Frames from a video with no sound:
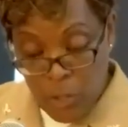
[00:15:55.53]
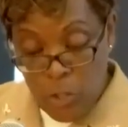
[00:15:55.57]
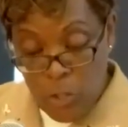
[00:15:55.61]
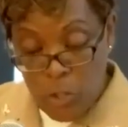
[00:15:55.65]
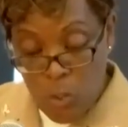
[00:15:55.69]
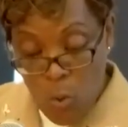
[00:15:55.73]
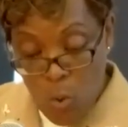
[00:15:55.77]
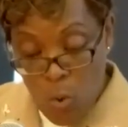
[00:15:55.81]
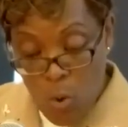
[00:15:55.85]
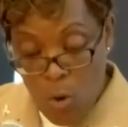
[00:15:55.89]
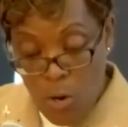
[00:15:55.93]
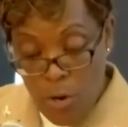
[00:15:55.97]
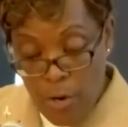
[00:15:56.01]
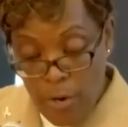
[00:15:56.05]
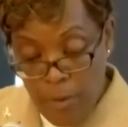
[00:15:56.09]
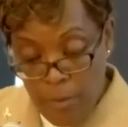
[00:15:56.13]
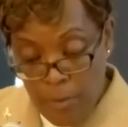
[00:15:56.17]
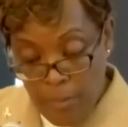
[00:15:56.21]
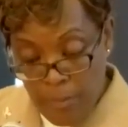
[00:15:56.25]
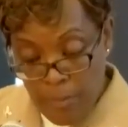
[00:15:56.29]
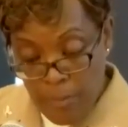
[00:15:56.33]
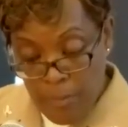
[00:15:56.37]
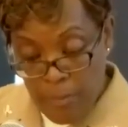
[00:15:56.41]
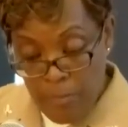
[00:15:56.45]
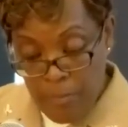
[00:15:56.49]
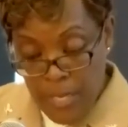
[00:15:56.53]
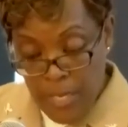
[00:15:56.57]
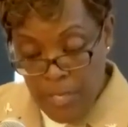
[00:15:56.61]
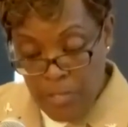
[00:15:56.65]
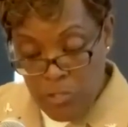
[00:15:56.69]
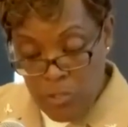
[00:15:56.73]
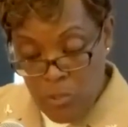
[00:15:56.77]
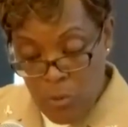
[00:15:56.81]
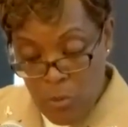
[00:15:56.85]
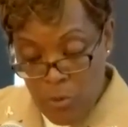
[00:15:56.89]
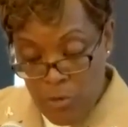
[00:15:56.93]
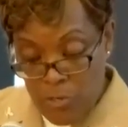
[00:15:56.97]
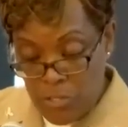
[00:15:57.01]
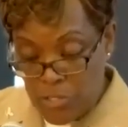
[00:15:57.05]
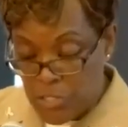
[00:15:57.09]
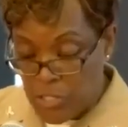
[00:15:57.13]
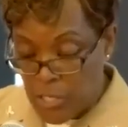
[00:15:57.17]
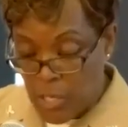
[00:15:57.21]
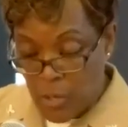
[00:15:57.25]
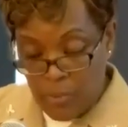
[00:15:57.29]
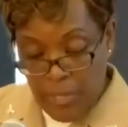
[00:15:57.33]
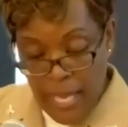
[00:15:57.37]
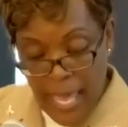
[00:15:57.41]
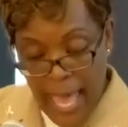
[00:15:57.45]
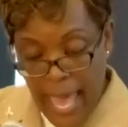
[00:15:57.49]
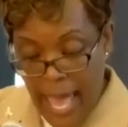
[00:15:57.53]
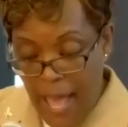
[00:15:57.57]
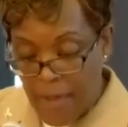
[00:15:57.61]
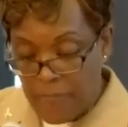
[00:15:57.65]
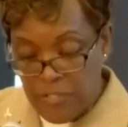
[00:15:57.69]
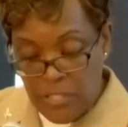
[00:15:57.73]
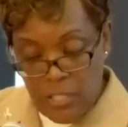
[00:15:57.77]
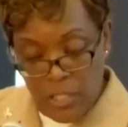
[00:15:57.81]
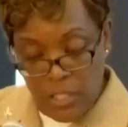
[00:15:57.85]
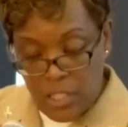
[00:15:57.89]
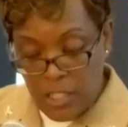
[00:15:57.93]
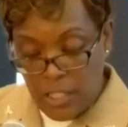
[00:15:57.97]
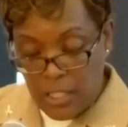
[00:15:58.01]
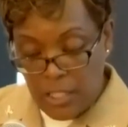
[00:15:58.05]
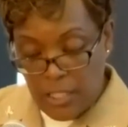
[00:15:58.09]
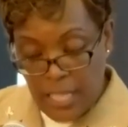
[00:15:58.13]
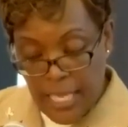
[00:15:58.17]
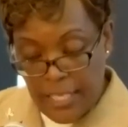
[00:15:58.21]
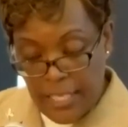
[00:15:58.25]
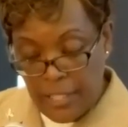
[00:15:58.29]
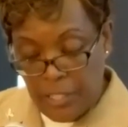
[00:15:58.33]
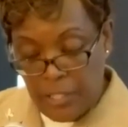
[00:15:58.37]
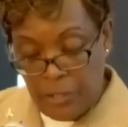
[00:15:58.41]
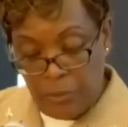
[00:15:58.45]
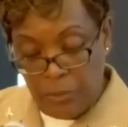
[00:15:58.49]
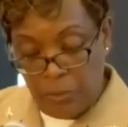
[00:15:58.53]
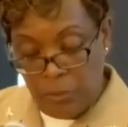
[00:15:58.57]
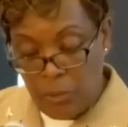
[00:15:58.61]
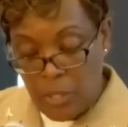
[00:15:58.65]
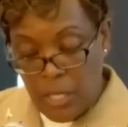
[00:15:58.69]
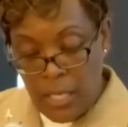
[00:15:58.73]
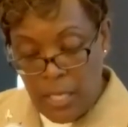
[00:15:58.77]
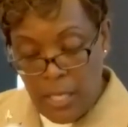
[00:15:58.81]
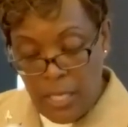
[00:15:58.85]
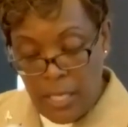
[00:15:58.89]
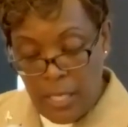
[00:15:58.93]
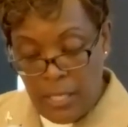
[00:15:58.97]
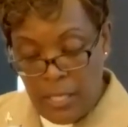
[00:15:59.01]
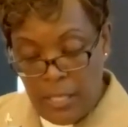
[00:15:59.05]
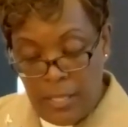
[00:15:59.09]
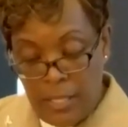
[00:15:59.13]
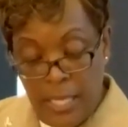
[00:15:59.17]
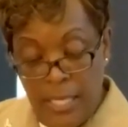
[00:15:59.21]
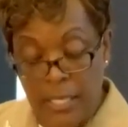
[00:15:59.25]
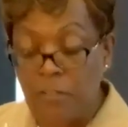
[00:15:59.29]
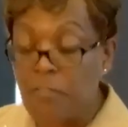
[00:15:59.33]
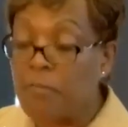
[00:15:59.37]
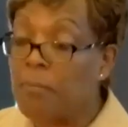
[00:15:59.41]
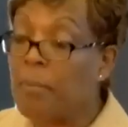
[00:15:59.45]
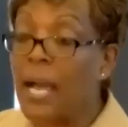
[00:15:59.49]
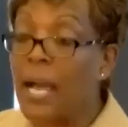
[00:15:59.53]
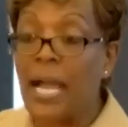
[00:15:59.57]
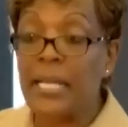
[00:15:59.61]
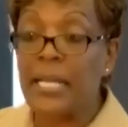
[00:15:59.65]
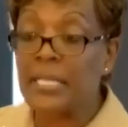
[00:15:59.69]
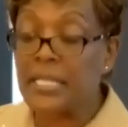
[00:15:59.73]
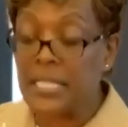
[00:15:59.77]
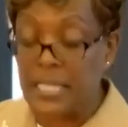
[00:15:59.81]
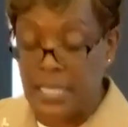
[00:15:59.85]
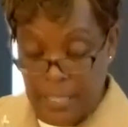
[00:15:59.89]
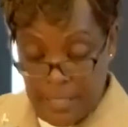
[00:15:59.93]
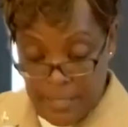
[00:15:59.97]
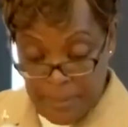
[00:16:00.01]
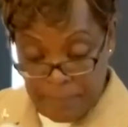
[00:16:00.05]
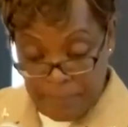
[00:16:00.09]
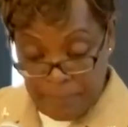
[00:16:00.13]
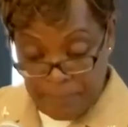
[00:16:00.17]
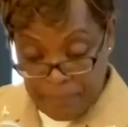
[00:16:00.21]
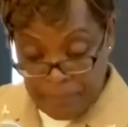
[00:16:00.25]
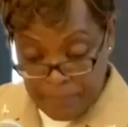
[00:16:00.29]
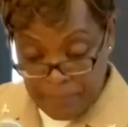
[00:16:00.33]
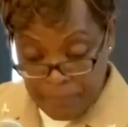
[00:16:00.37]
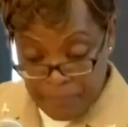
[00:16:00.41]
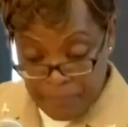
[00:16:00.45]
Your mentors don't have to look like you. None of mine did.